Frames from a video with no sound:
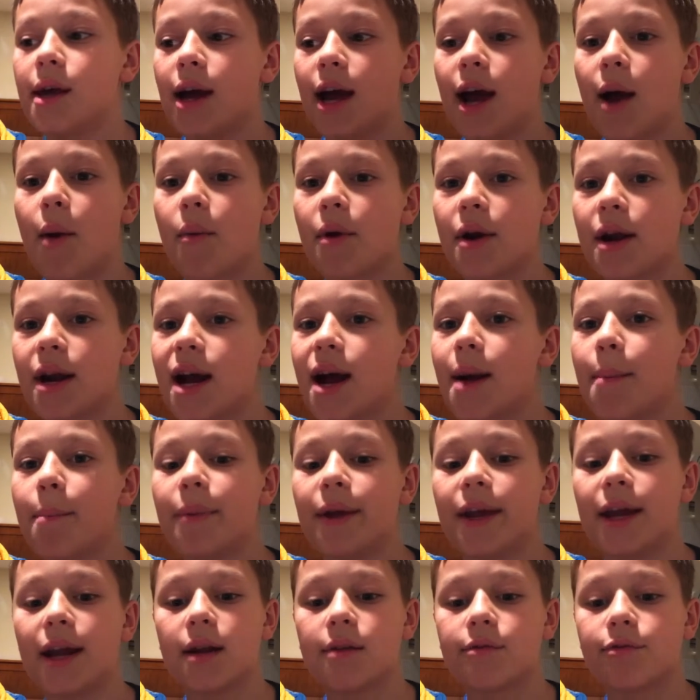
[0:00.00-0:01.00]
I would not
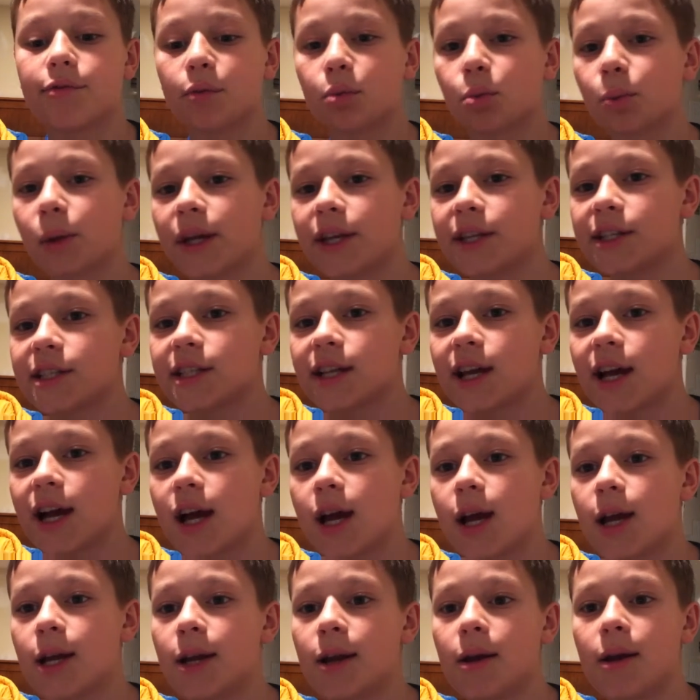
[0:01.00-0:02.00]
ban him from
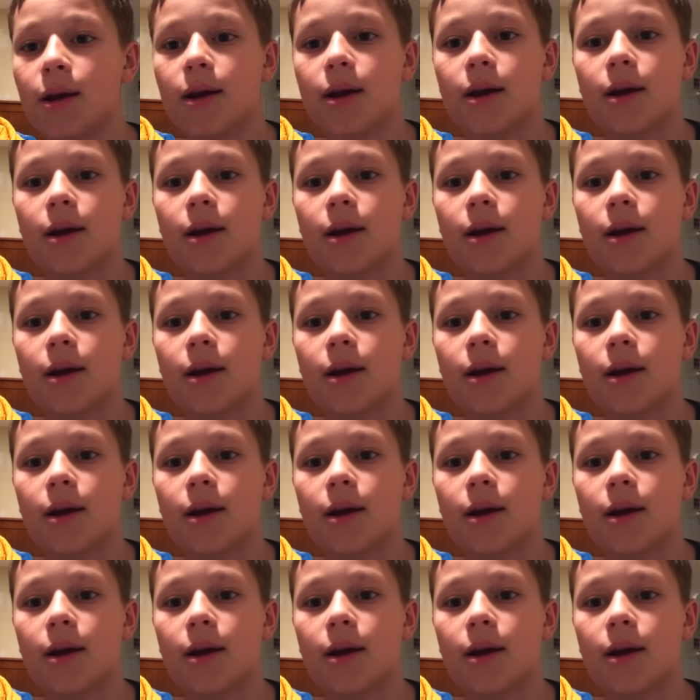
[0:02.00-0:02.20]
ringside.